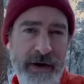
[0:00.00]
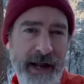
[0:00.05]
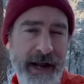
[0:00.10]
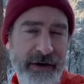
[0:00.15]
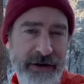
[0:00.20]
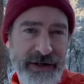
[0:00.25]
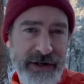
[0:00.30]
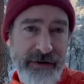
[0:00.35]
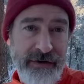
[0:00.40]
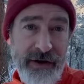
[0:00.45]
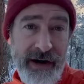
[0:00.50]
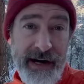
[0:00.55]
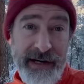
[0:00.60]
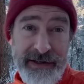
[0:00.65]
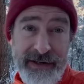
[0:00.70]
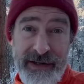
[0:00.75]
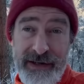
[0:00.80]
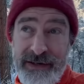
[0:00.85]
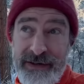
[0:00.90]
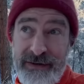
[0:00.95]
an energy
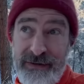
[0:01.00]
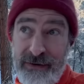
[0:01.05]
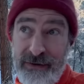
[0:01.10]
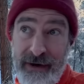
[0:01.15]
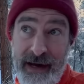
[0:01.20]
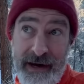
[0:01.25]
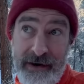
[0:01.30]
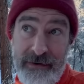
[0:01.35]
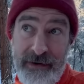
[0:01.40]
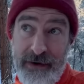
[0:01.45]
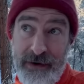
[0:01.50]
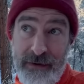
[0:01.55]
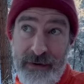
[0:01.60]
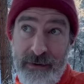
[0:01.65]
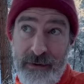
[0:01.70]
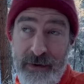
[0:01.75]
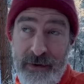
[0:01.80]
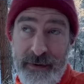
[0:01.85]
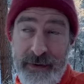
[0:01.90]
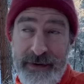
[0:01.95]
crisis, or I don't know, a
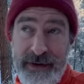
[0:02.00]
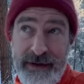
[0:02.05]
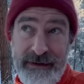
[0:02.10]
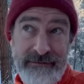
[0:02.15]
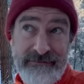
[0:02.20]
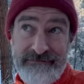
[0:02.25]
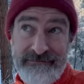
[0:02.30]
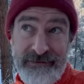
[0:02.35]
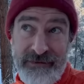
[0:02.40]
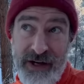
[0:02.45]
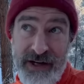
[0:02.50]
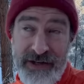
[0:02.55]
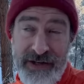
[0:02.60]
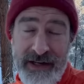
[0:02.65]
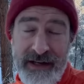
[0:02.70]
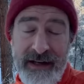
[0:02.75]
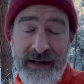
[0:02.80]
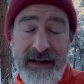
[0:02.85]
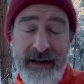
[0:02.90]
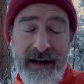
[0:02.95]
war with
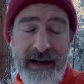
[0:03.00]
Russia,